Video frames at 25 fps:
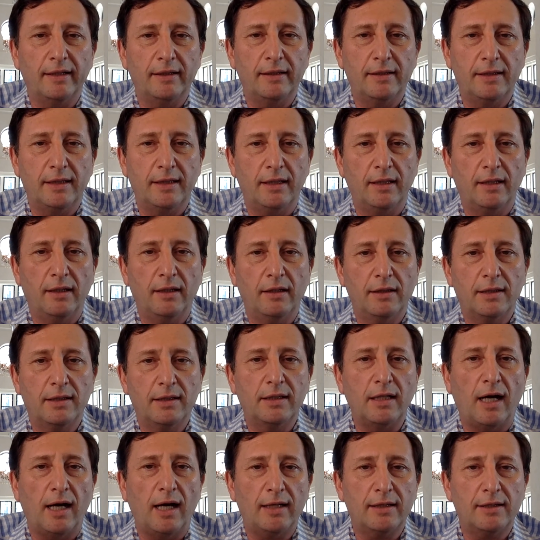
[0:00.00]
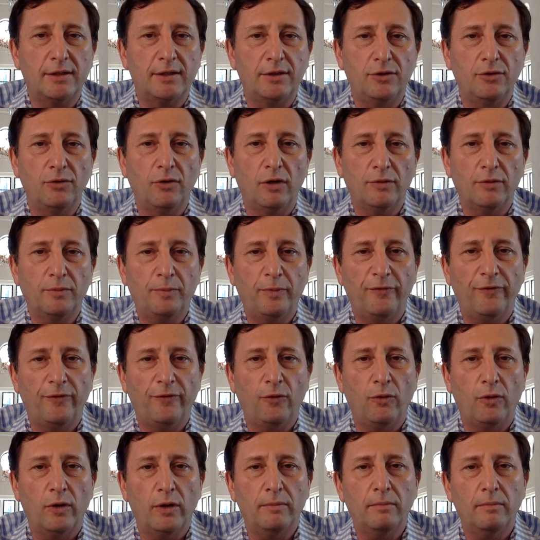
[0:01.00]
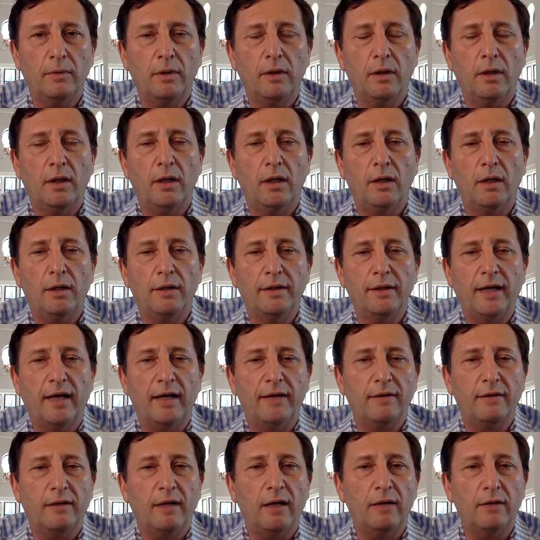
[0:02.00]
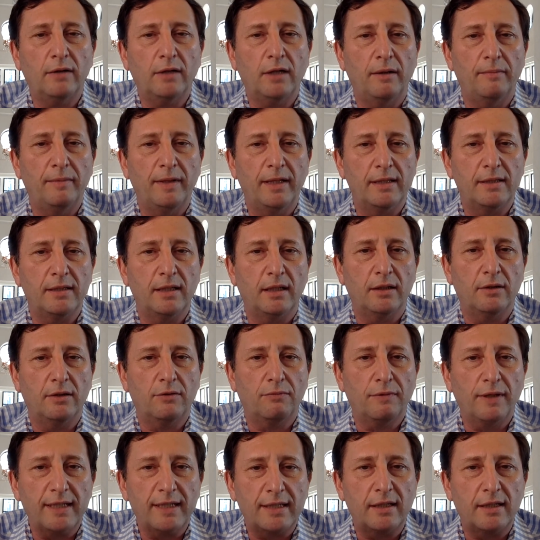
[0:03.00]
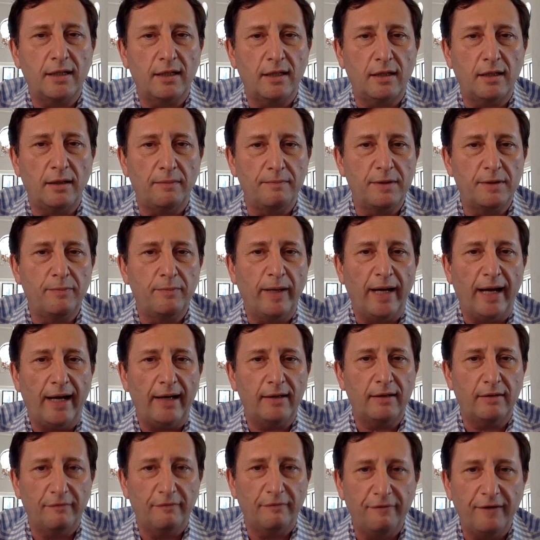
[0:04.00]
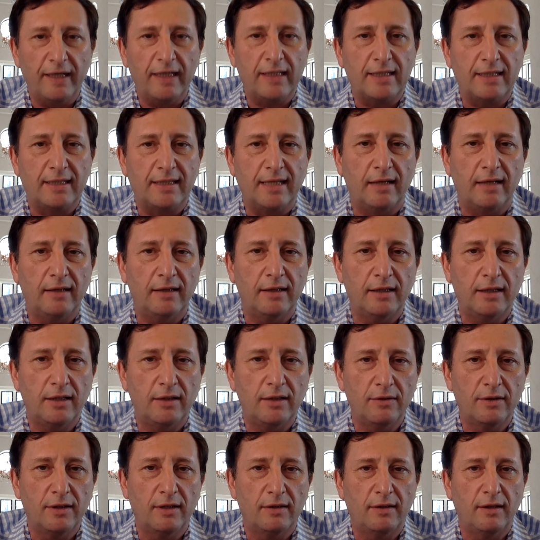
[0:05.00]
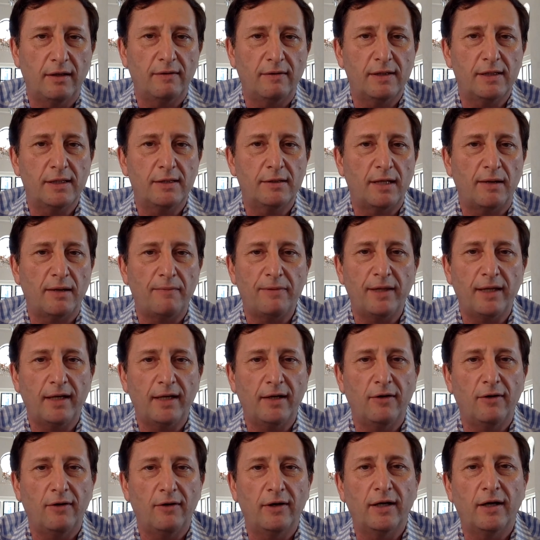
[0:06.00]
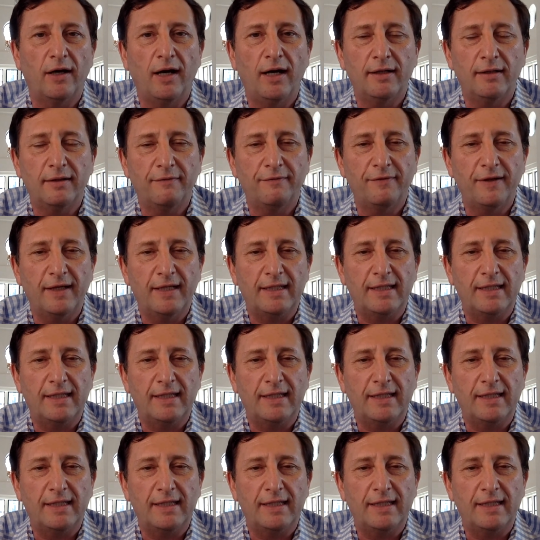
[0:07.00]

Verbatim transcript: and uh, stocks do outperform. Uh, the other outcome is that risk comes back. The VIX telling you that there is something going on. The